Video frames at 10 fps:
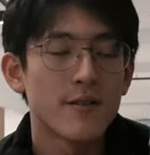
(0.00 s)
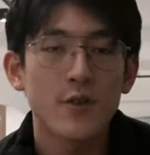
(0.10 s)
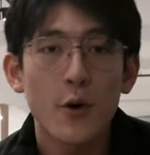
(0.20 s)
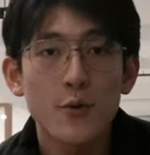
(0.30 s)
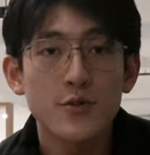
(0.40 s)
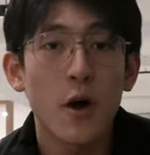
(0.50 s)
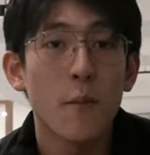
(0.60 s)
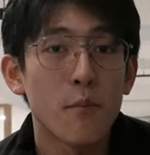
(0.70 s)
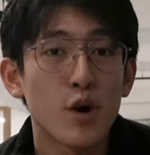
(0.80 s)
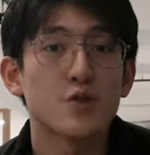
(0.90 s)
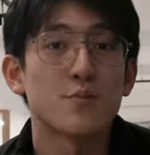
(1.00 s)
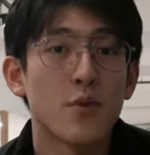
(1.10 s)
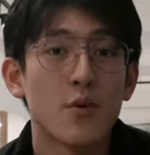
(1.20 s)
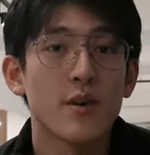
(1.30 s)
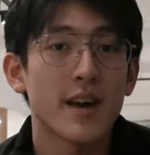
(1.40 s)
Those are much
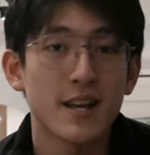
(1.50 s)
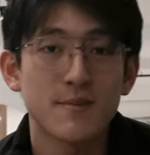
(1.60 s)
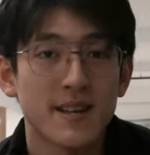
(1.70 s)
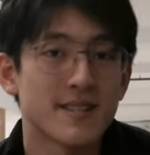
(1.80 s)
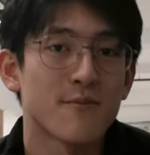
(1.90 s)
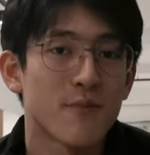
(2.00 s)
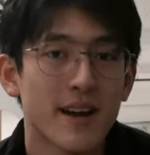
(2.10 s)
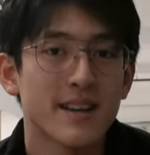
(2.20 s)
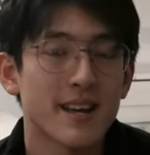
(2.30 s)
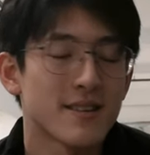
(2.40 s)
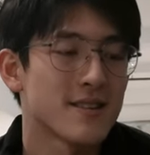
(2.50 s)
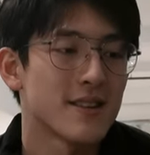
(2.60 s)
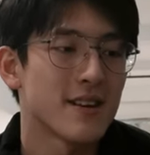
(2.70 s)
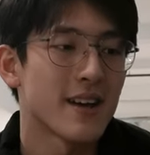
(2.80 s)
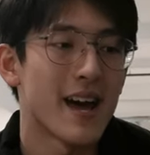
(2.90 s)
more expensive rackets,
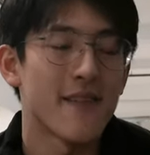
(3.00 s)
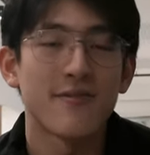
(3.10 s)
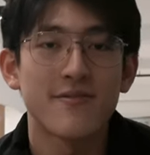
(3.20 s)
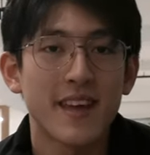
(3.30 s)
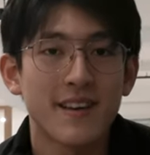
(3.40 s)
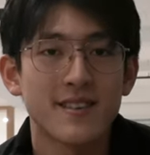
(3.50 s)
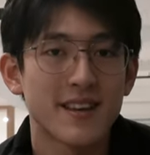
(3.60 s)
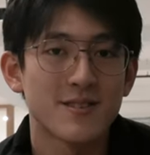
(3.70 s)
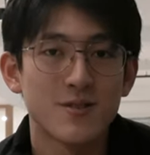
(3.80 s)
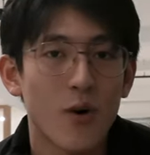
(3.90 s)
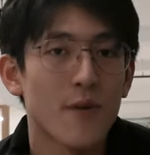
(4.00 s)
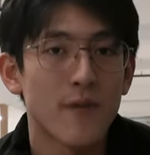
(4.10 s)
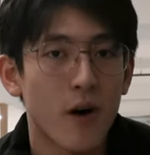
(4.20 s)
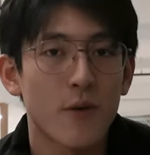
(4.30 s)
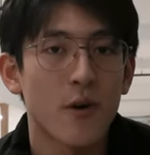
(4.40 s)
and this is not
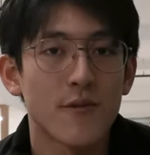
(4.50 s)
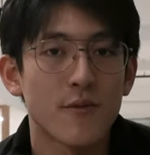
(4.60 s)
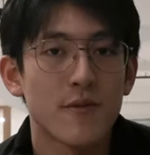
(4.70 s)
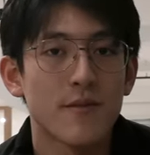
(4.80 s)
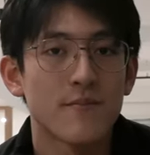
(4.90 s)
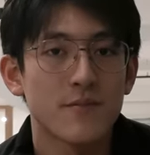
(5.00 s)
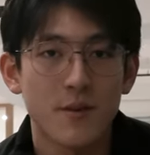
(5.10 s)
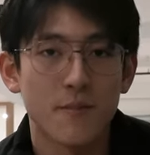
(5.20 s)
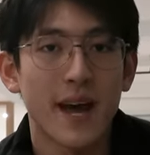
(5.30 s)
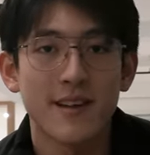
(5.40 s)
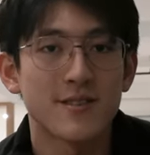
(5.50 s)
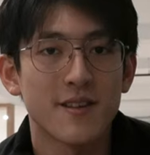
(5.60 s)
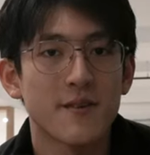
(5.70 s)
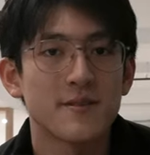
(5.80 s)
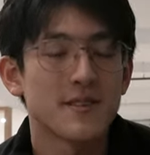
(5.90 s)
far off compared to
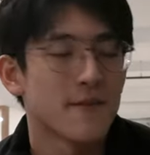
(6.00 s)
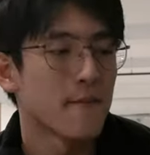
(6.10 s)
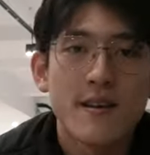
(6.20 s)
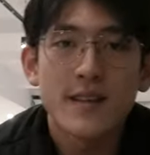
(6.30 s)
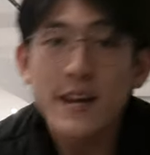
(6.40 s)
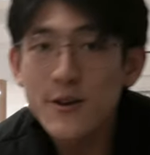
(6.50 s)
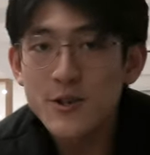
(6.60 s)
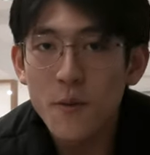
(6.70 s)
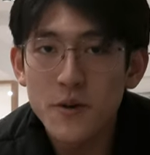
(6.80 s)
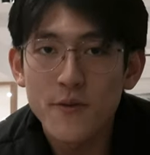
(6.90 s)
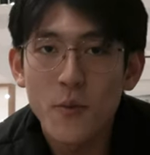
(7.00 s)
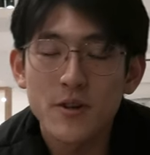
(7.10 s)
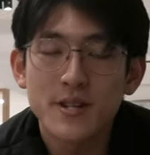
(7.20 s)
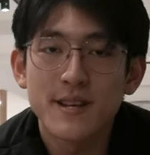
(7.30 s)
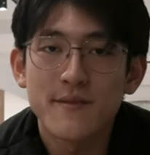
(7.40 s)
those. Thank you so much for
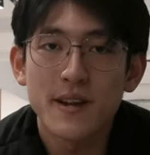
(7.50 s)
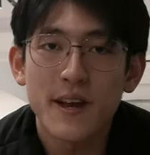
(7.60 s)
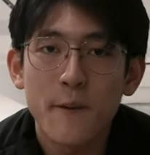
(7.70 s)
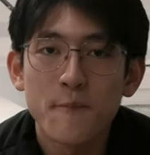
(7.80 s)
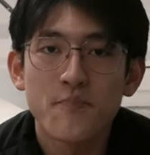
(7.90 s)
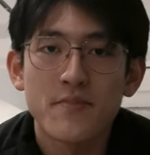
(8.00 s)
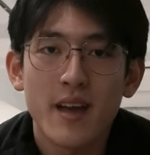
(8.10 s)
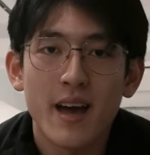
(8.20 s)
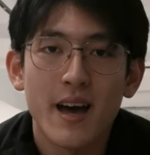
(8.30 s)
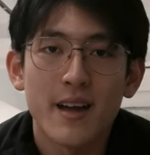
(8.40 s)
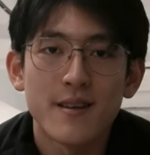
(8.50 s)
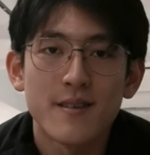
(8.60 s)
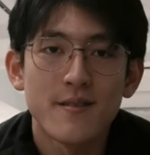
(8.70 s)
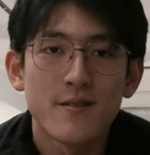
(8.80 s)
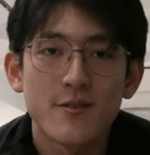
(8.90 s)
watching this video and
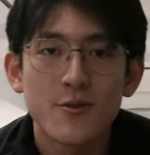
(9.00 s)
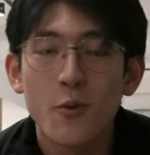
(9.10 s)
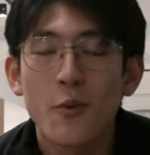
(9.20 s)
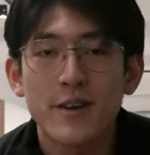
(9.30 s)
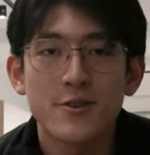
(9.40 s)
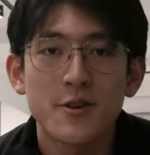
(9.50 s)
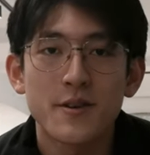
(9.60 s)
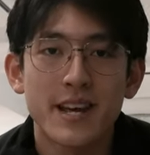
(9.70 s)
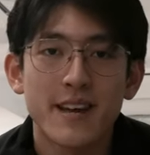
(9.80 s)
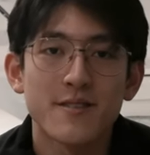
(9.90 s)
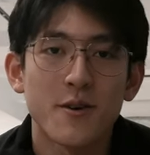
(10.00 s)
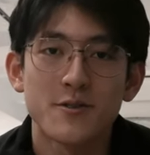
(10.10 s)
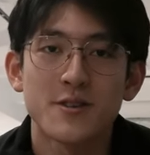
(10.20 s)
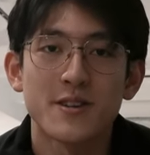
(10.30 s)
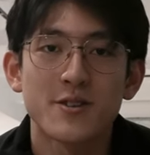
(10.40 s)
always tuning in
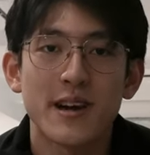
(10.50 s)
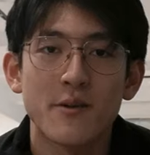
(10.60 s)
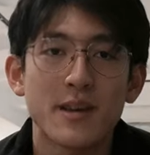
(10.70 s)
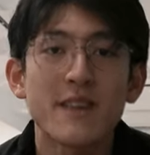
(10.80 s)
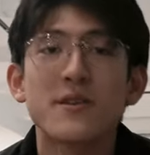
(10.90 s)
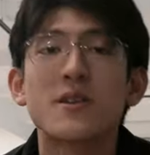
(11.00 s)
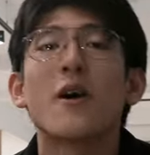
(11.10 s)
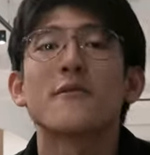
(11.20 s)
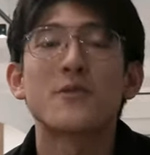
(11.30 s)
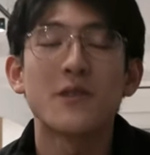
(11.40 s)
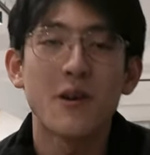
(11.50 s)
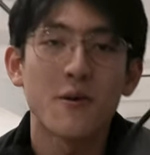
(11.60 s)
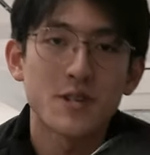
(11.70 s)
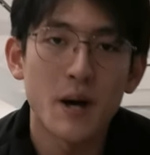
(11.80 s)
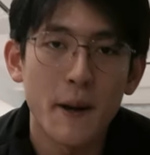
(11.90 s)
onto this channel, even after a
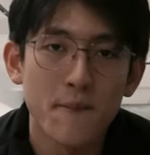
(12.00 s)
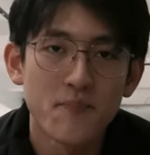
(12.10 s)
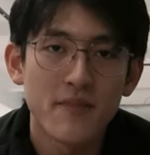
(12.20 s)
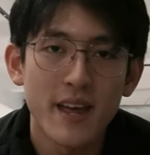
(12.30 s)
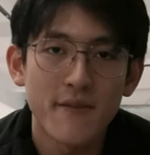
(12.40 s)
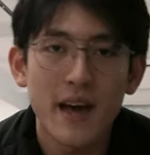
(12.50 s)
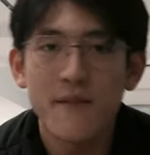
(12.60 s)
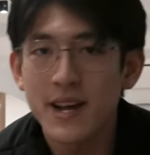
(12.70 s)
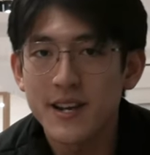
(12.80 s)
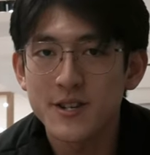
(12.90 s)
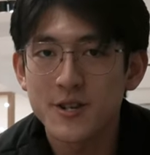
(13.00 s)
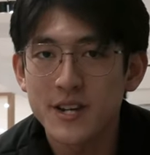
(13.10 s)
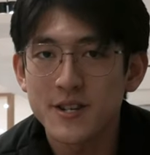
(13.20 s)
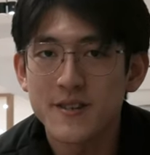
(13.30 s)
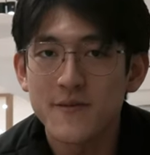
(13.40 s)
long time. If you have any
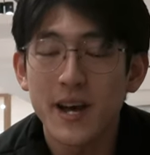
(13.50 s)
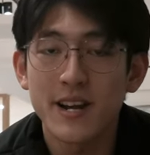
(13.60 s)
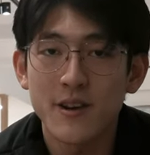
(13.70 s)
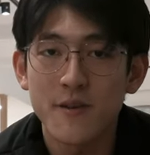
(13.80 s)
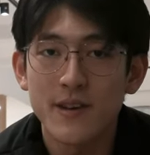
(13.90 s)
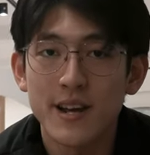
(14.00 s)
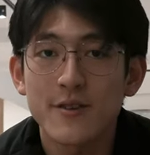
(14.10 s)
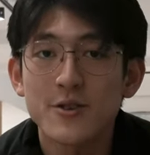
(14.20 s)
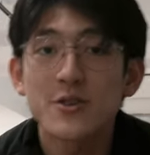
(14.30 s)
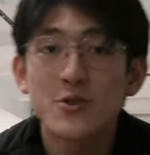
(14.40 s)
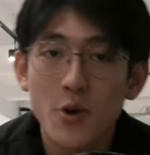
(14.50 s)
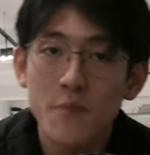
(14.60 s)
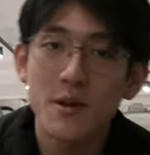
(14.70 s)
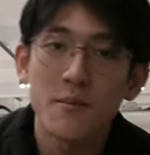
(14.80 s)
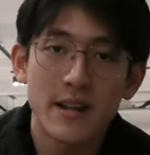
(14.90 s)
suggestions for any new videos, just
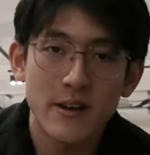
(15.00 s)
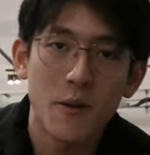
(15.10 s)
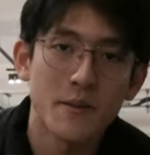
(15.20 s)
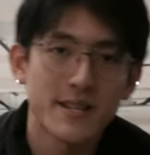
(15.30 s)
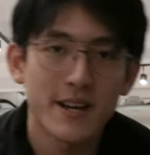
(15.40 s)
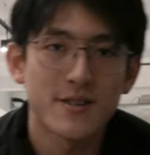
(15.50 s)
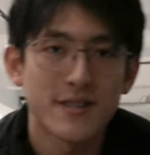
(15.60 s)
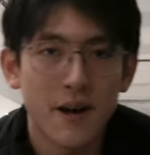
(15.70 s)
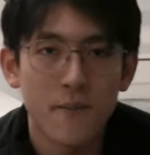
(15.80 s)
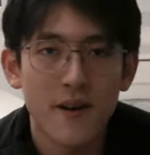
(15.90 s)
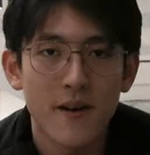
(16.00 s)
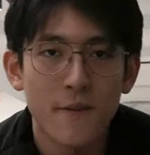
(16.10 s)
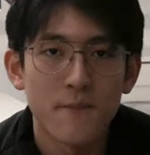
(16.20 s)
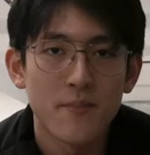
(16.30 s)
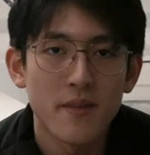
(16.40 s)
drop them in the comment section down below.
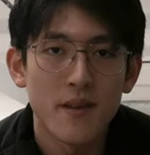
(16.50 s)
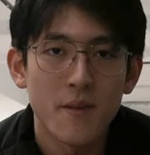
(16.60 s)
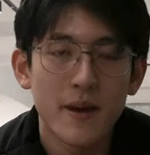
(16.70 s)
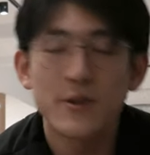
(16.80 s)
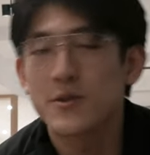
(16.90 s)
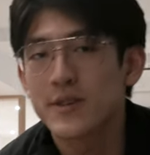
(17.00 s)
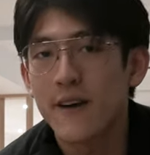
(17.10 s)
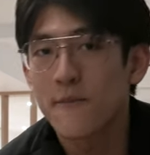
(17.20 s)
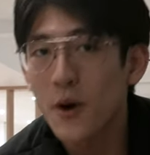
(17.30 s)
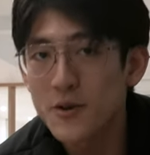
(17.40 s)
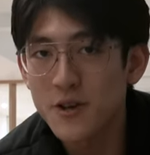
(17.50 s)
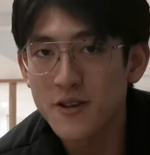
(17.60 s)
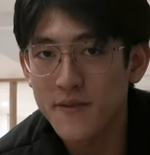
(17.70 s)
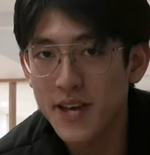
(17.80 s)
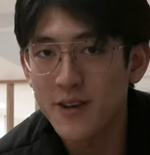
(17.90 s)
Make sure to have post
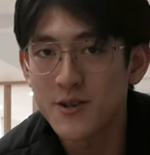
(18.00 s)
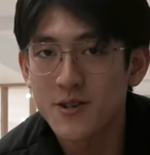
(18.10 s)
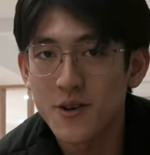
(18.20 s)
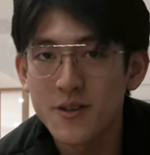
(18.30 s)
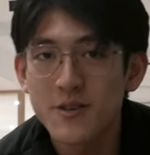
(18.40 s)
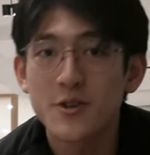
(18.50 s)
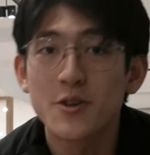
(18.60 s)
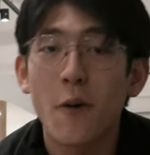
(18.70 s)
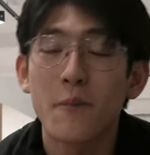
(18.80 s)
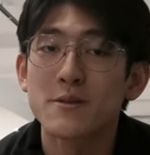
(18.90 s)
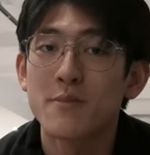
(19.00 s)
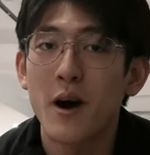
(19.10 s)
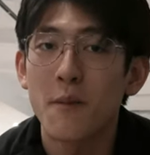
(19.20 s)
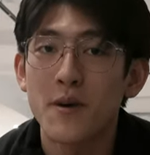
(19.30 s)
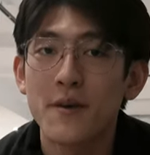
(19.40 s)
notifications on to not miss my
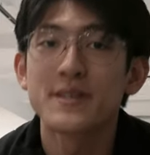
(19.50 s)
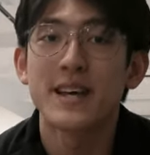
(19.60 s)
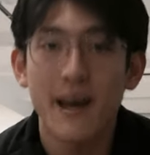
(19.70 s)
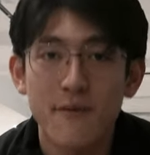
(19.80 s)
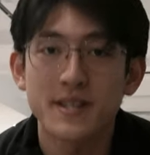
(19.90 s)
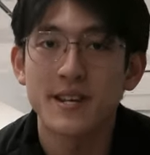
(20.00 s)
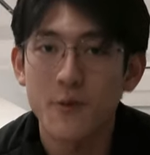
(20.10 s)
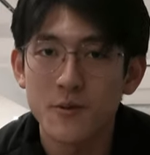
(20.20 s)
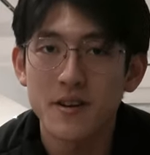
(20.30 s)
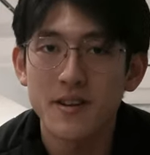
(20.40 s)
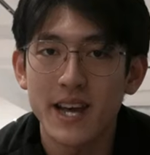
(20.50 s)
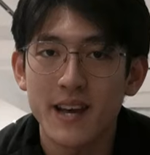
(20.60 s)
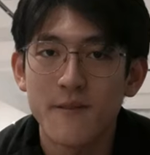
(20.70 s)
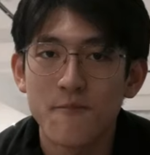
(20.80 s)
uploads every single Sunday.